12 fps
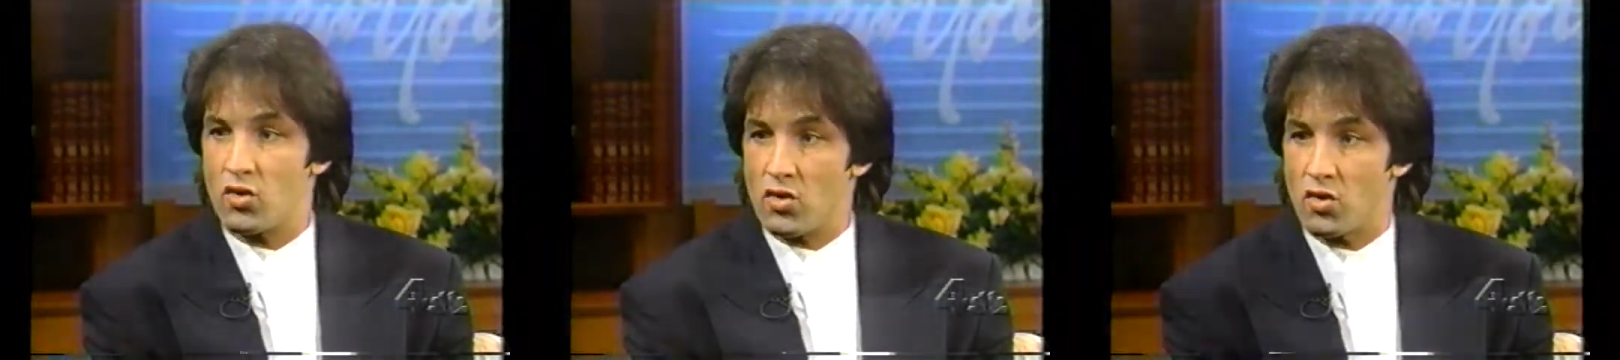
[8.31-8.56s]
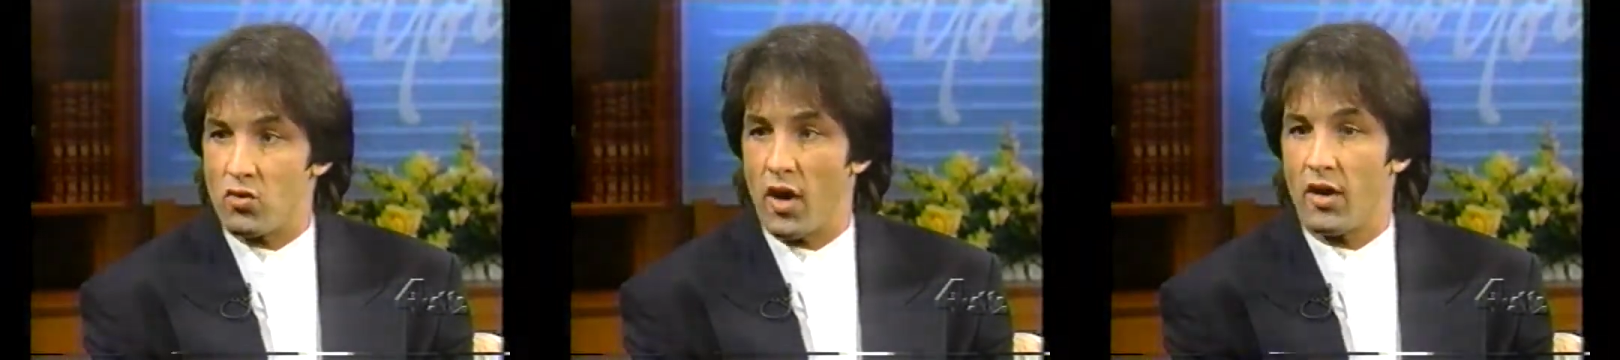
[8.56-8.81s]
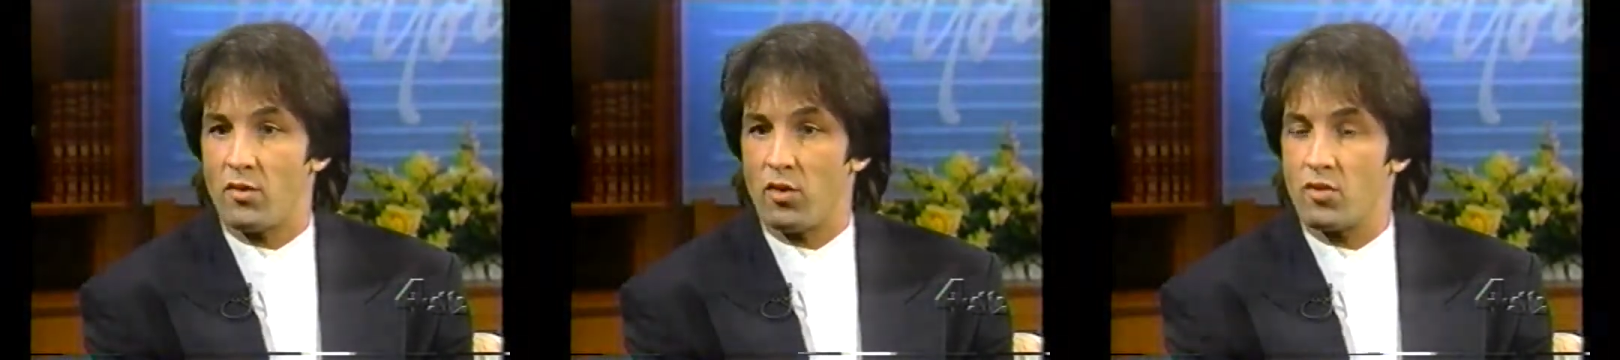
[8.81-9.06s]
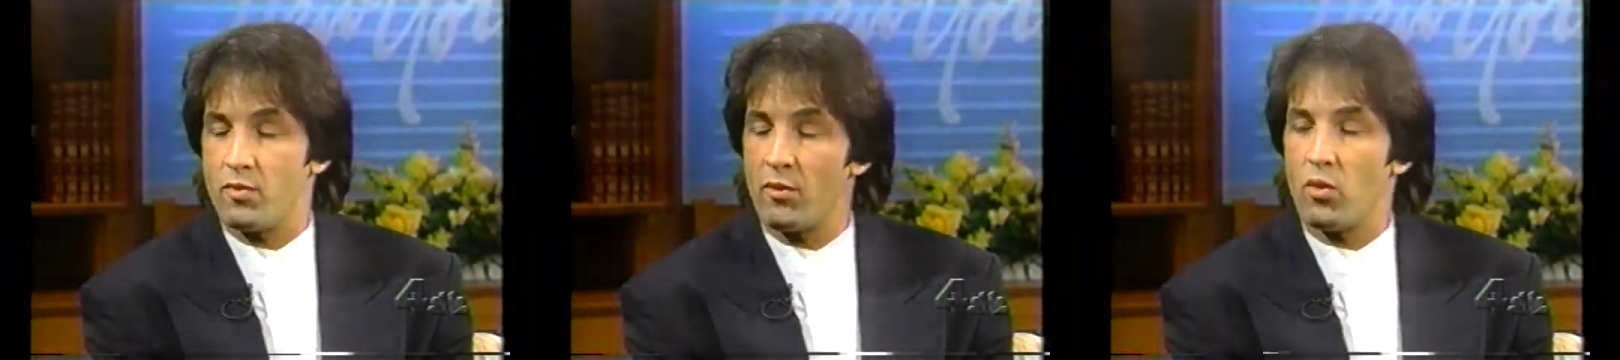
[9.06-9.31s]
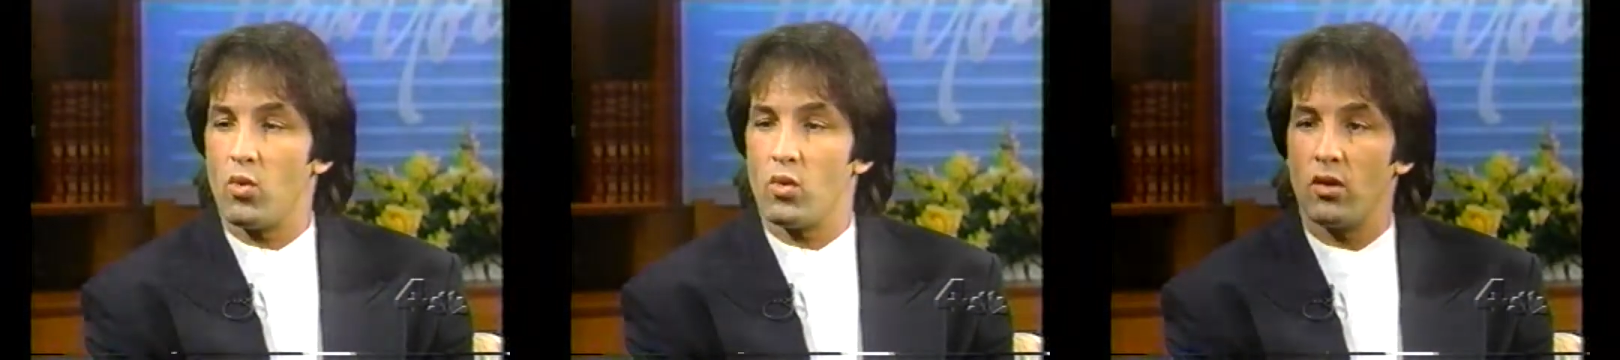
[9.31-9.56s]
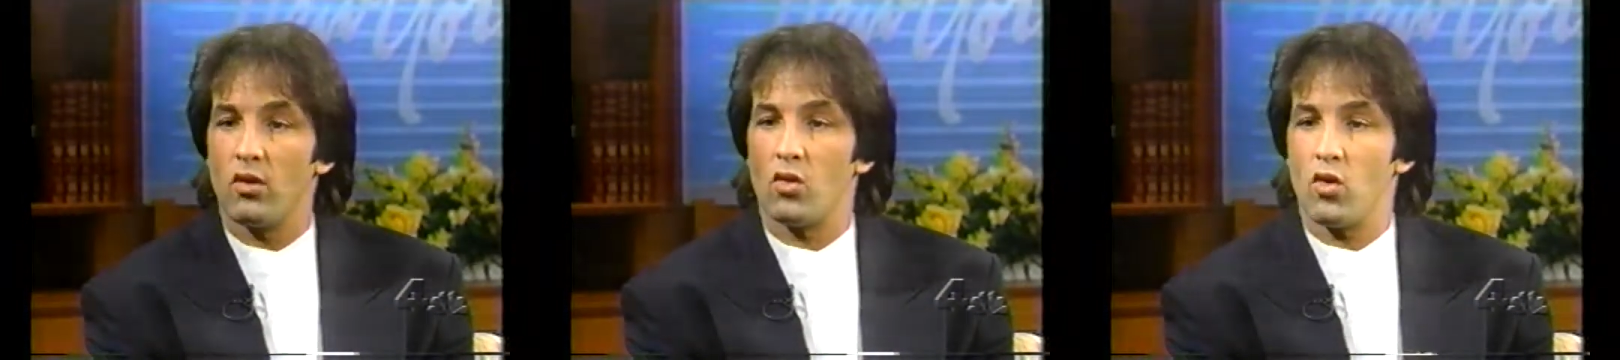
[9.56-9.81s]
your surroundings, because people
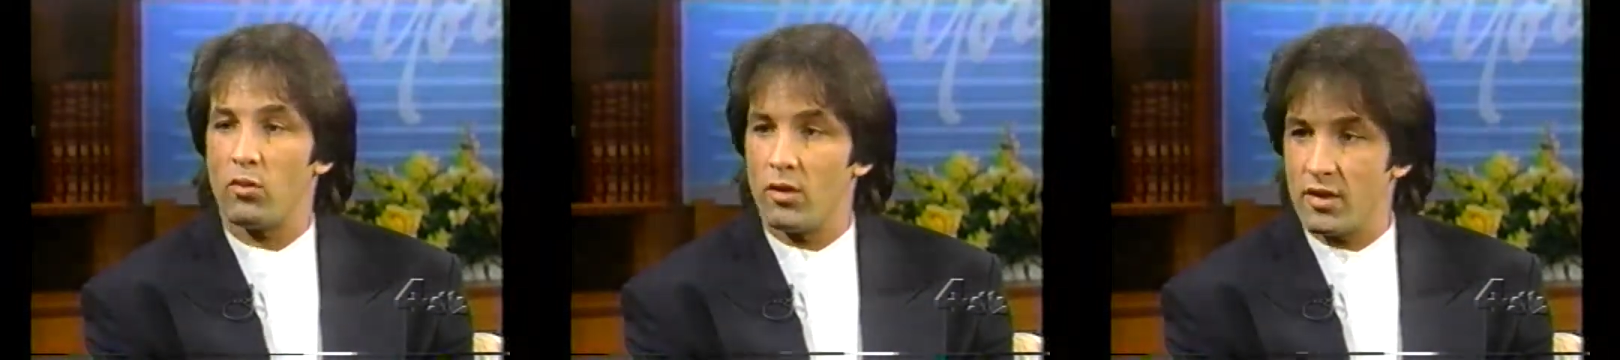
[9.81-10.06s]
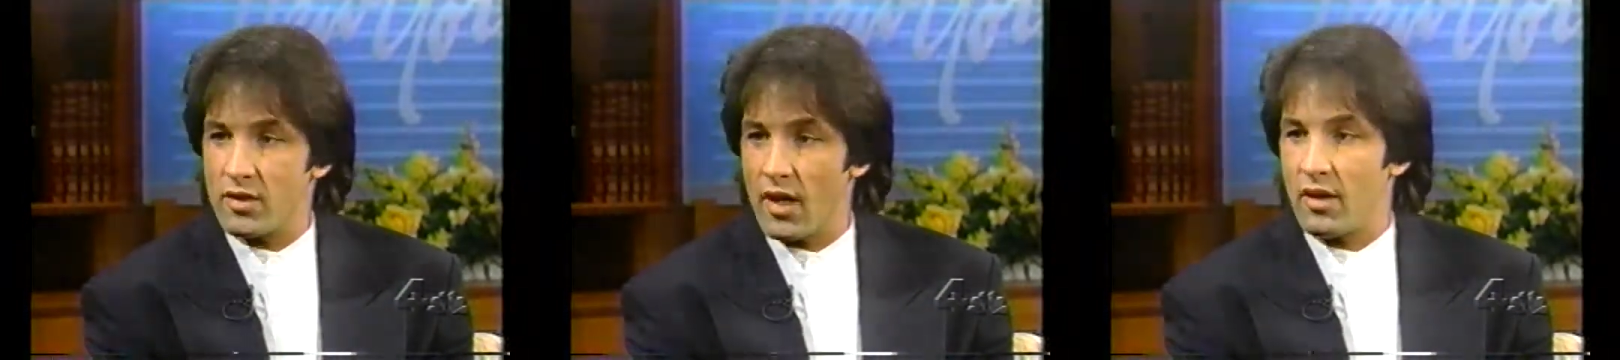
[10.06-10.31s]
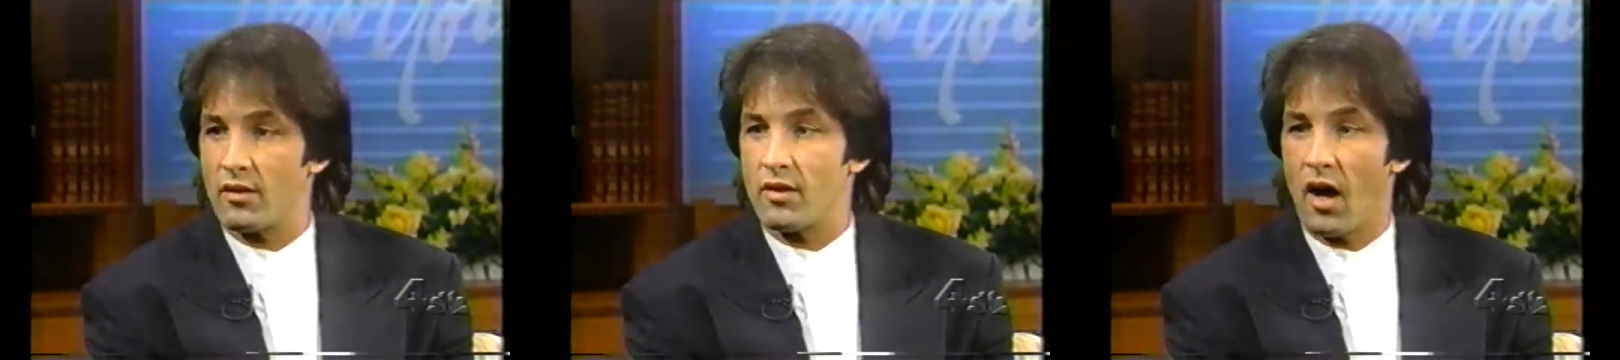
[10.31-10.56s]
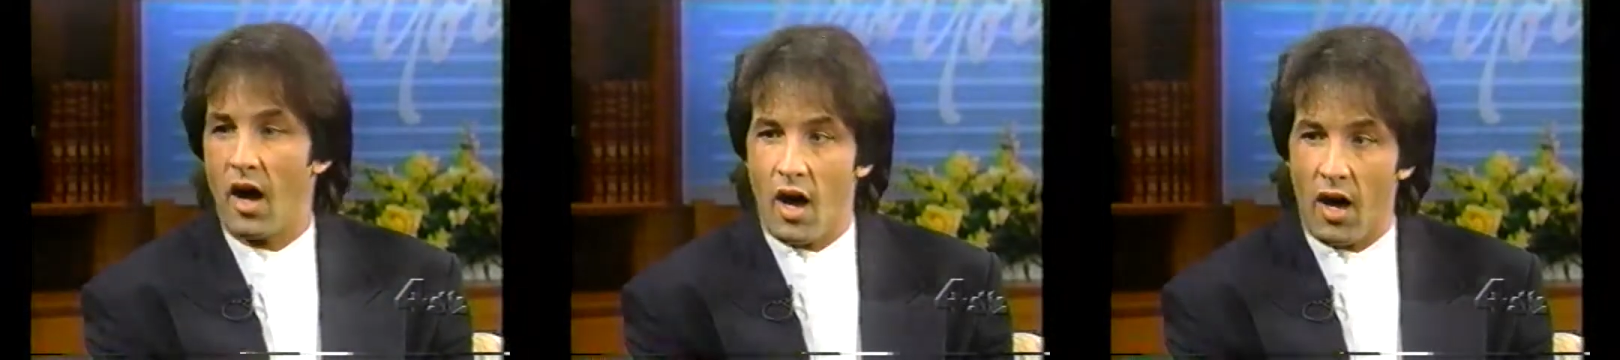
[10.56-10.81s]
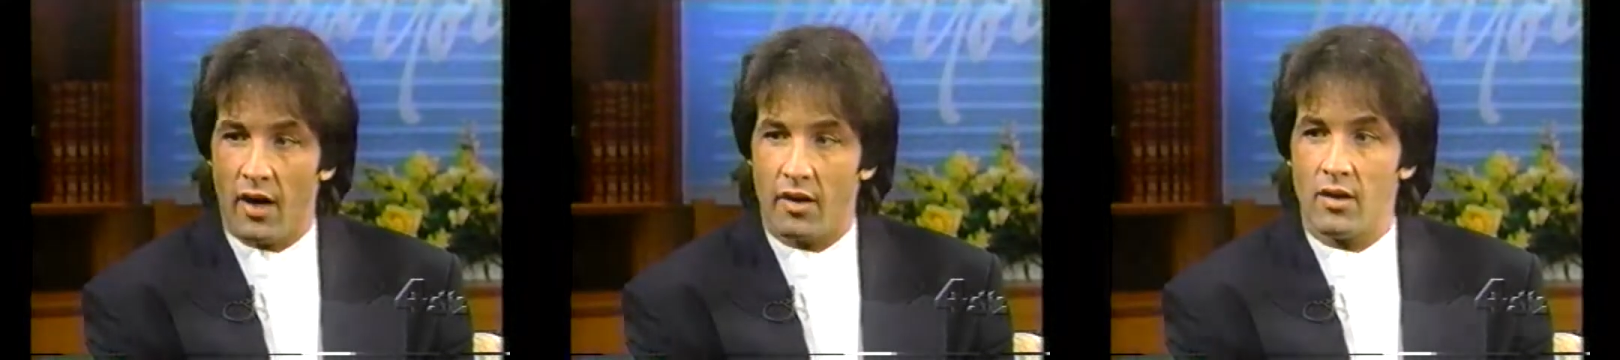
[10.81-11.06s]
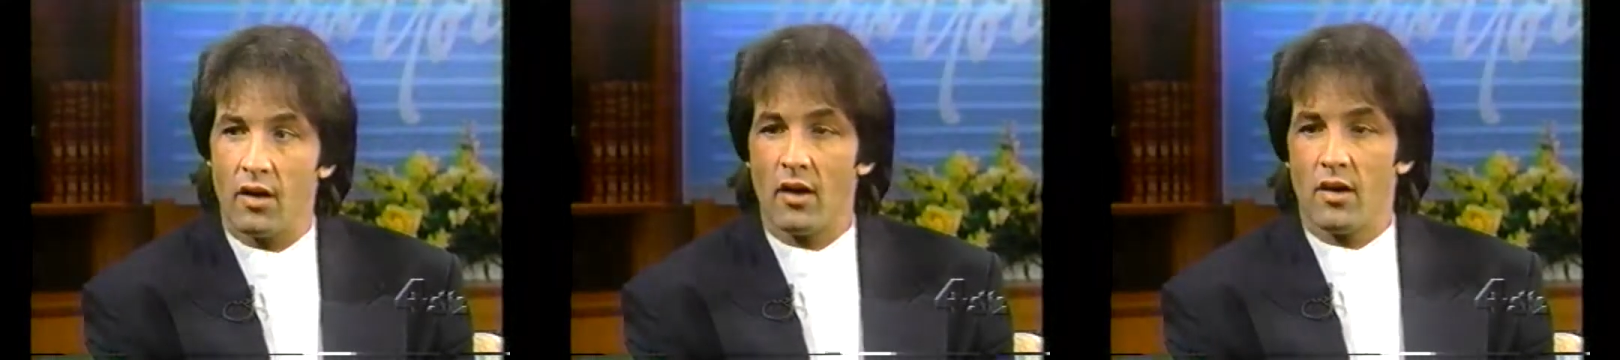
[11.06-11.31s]
will normally tend to
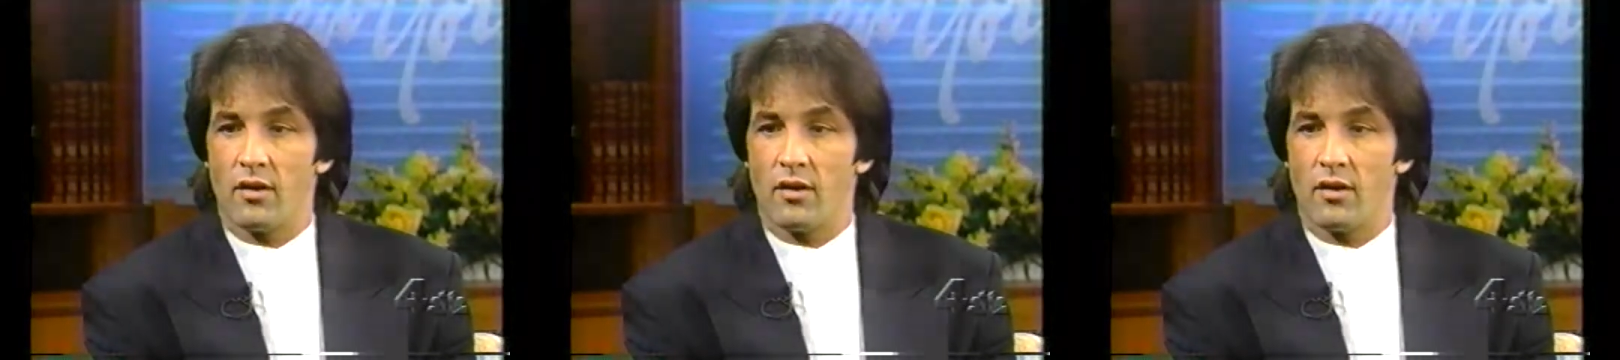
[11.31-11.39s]
hide.